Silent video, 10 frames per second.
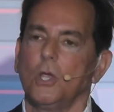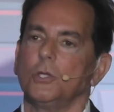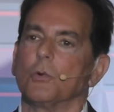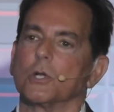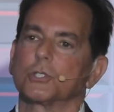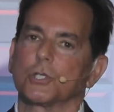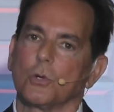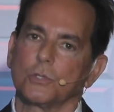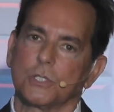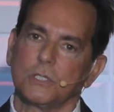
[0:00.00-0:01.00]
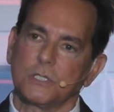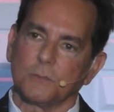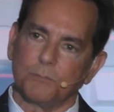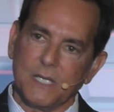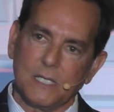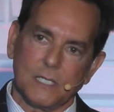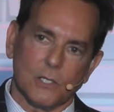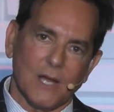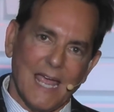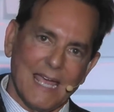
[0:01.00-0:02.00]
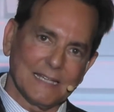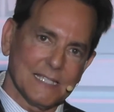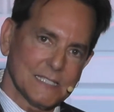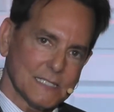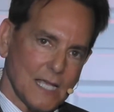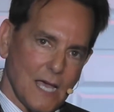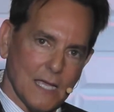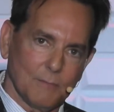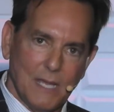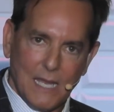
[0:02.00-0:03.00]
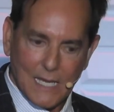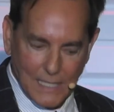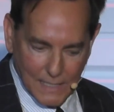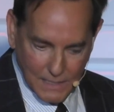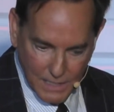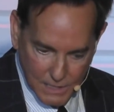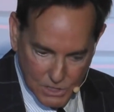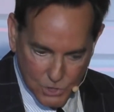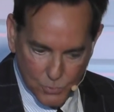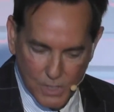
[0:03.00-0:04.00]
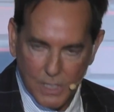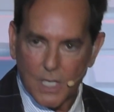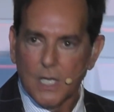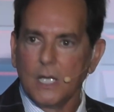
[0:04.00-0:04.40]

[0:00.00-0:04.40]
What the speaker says: You are chosen to be here at this time in history.